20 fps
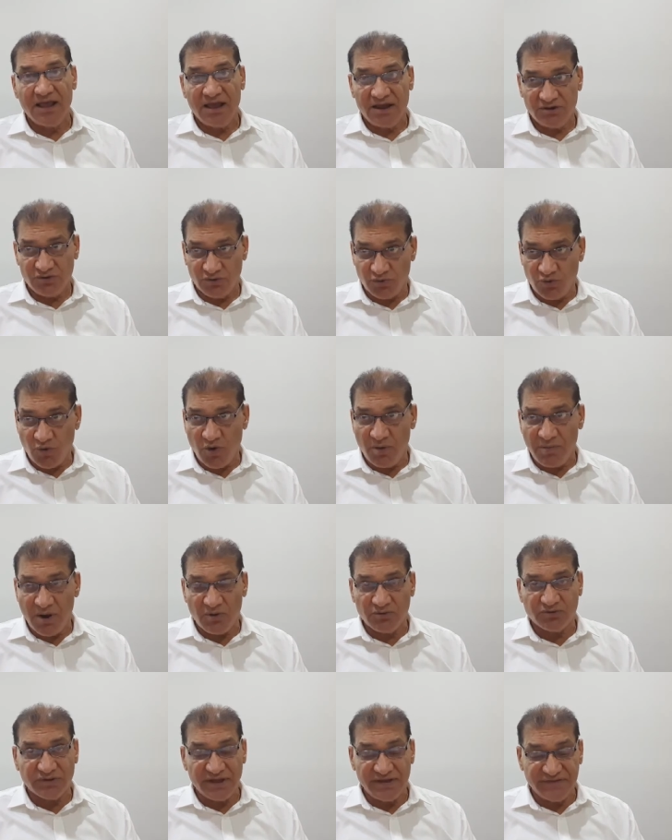to know
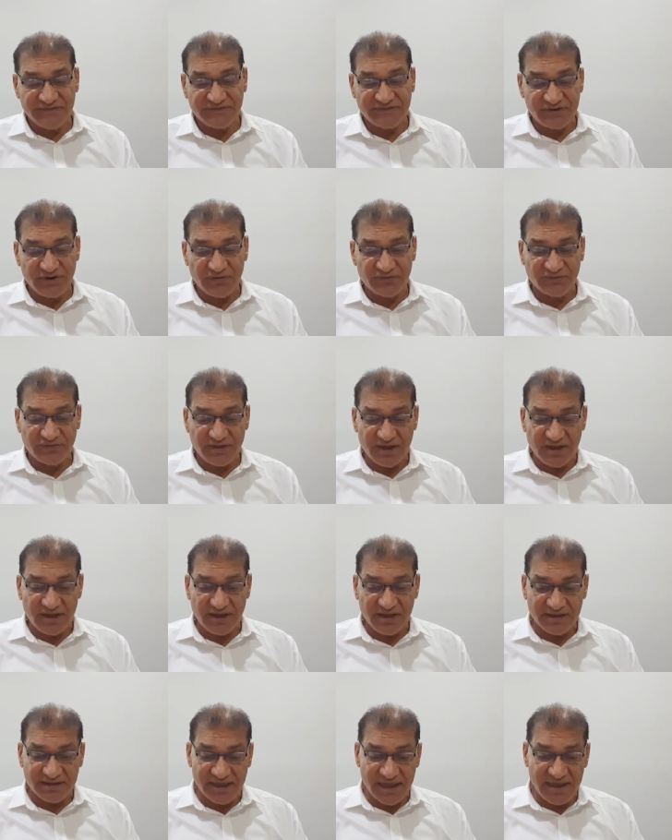about the history of
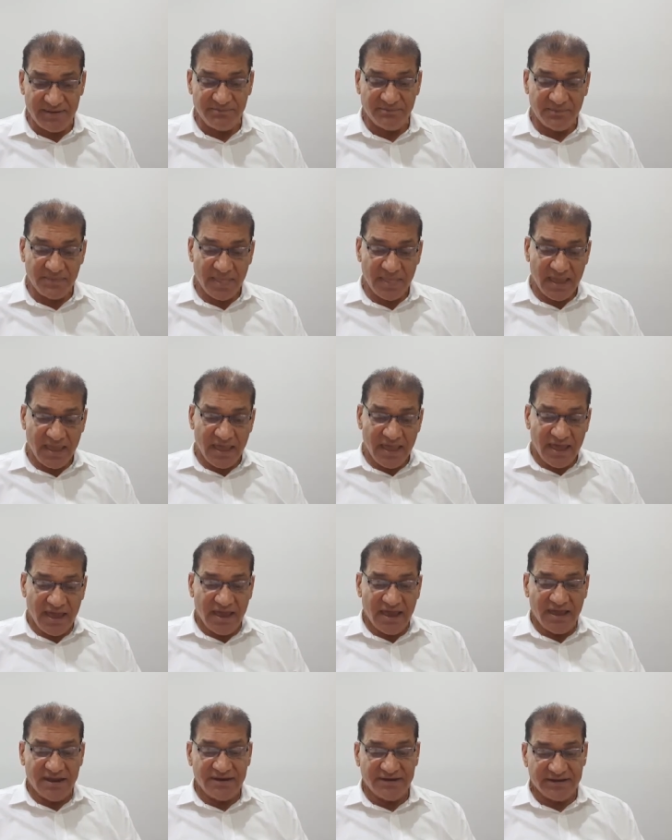the game,
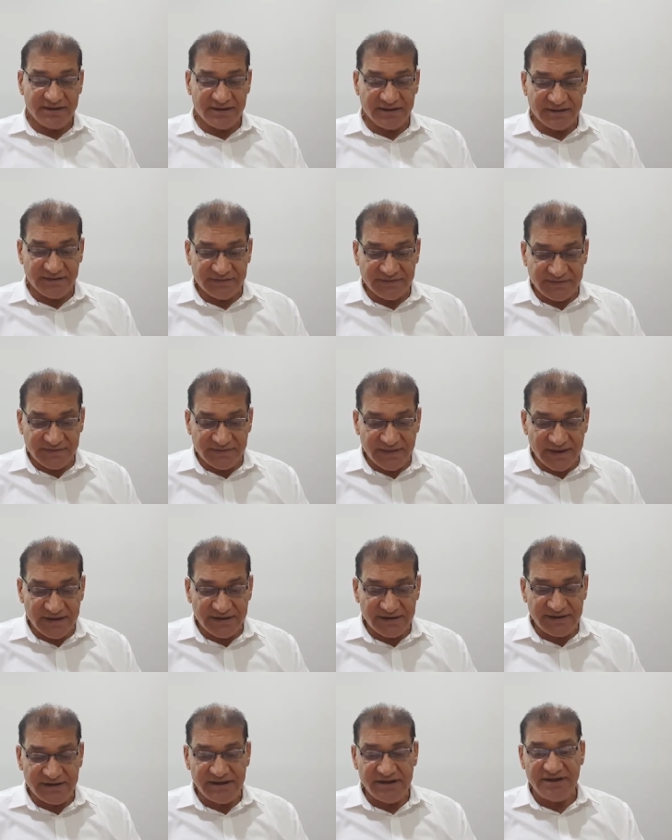and then
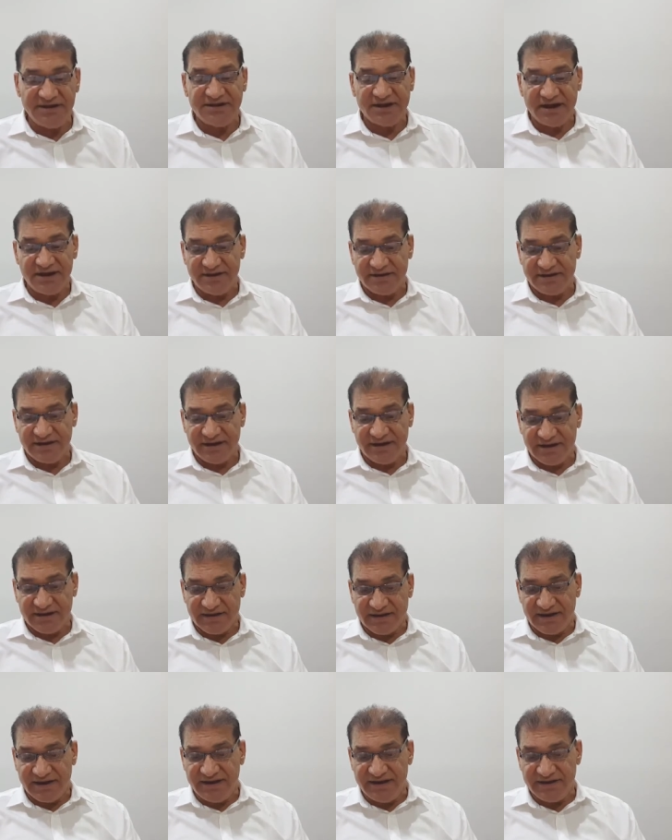neat and
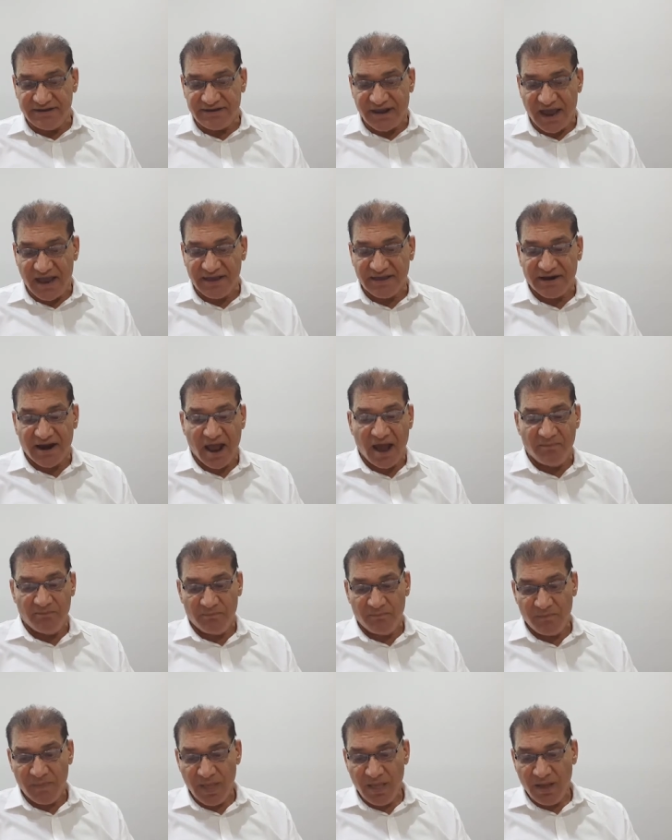clean diagram
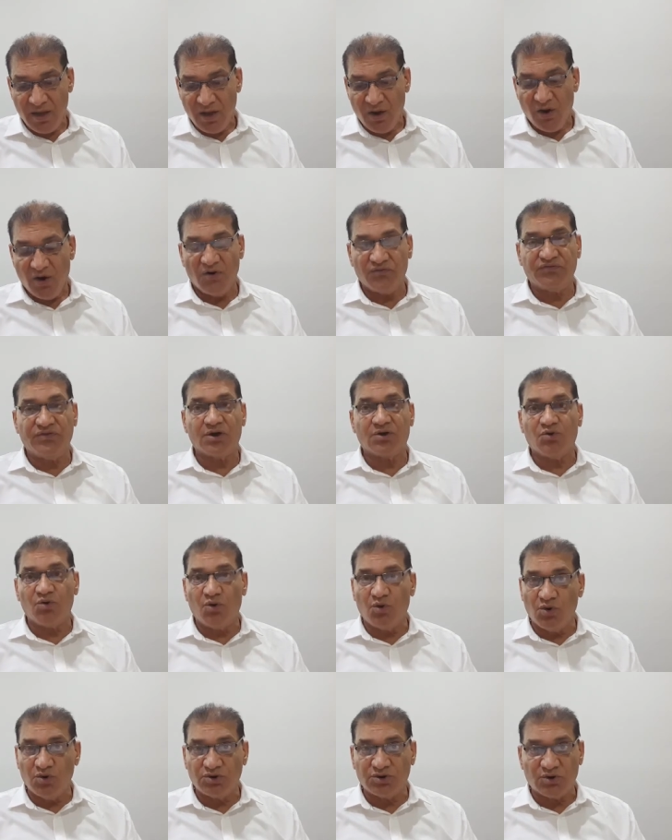of the
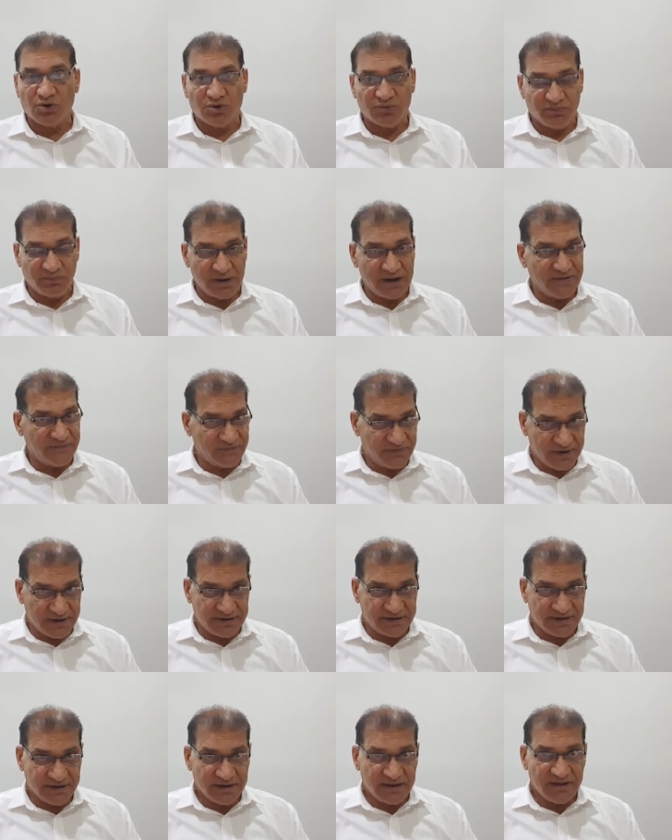court or
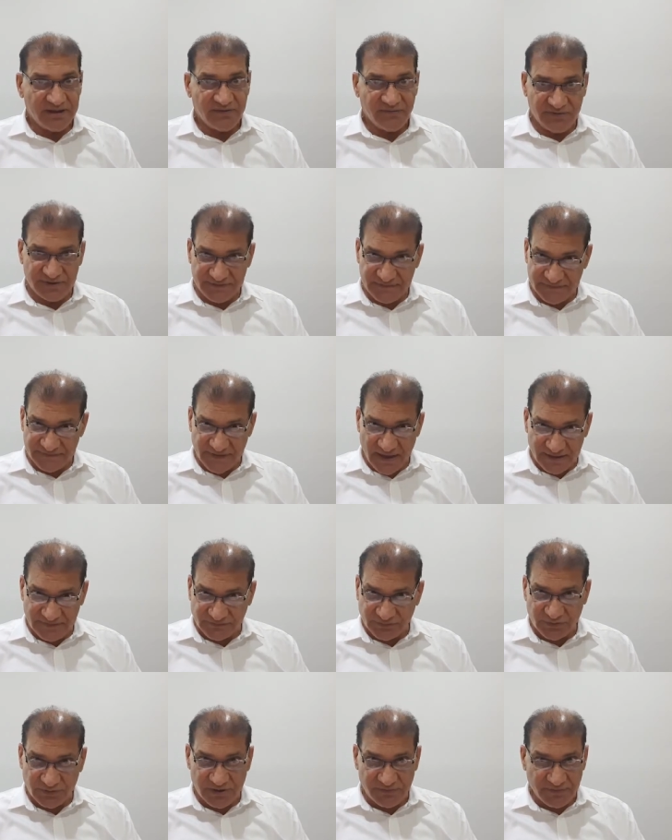playfield, which is
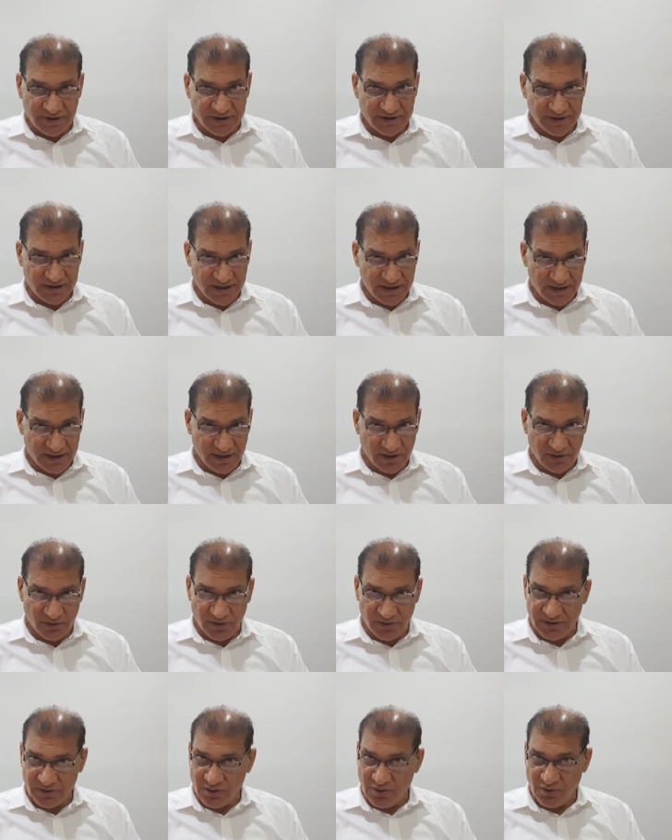also given
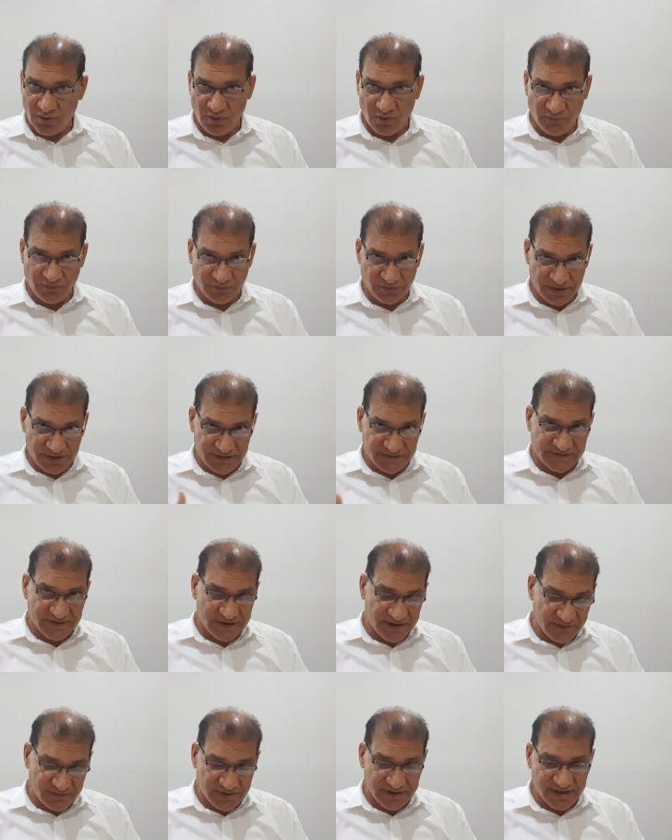of each and
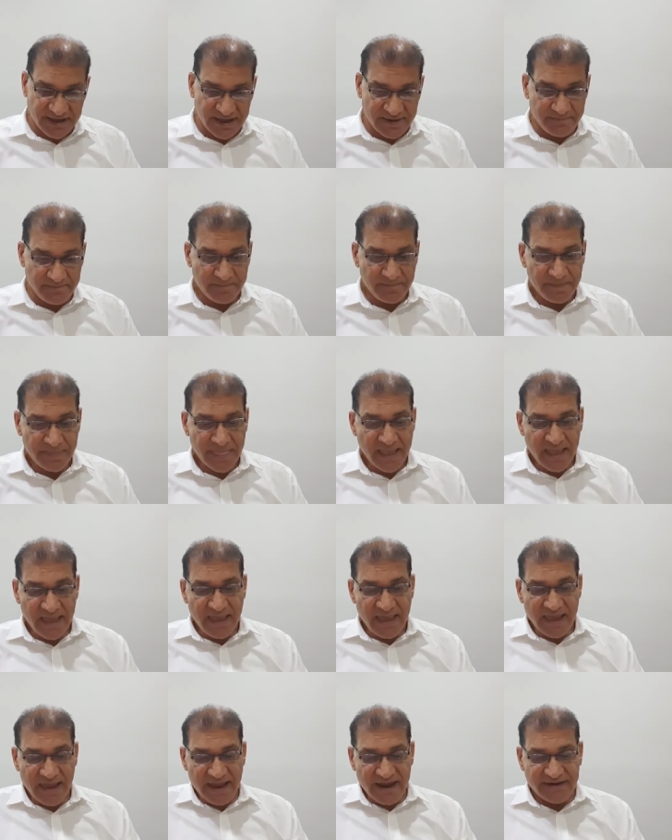every game,
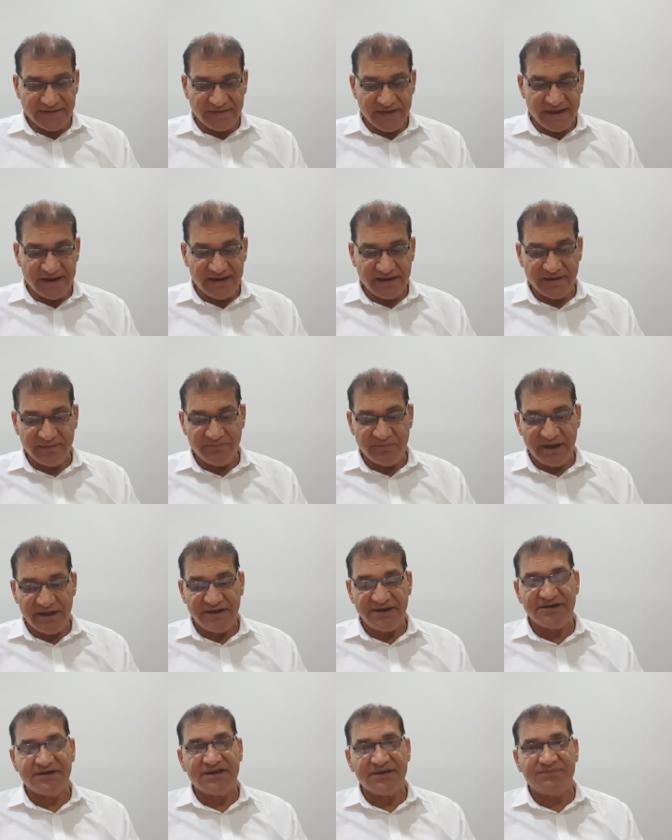and then the
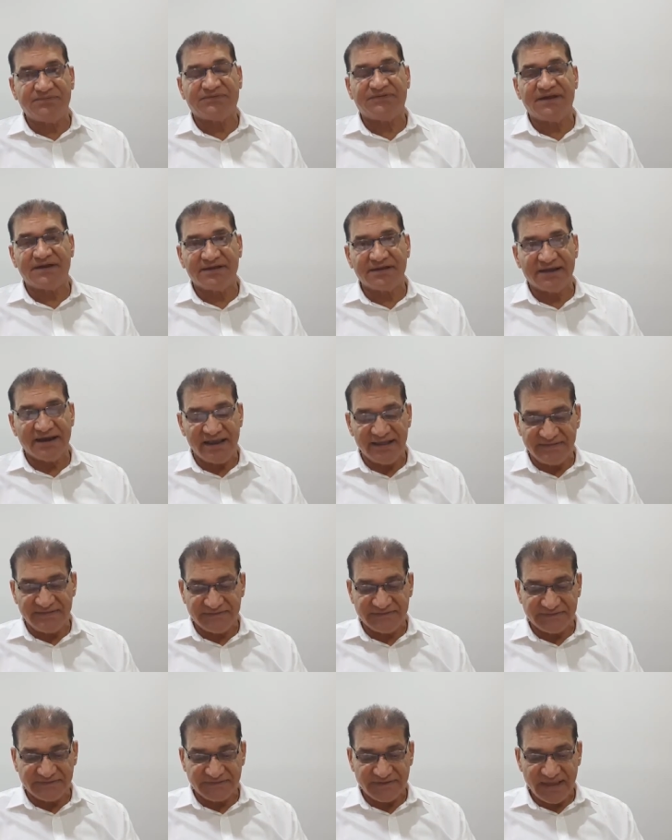main tips at a
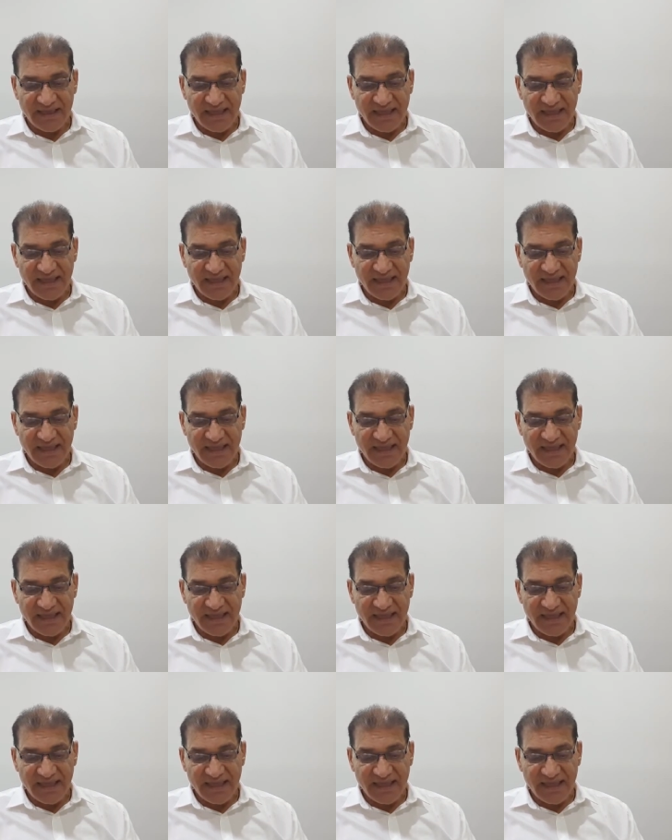glance,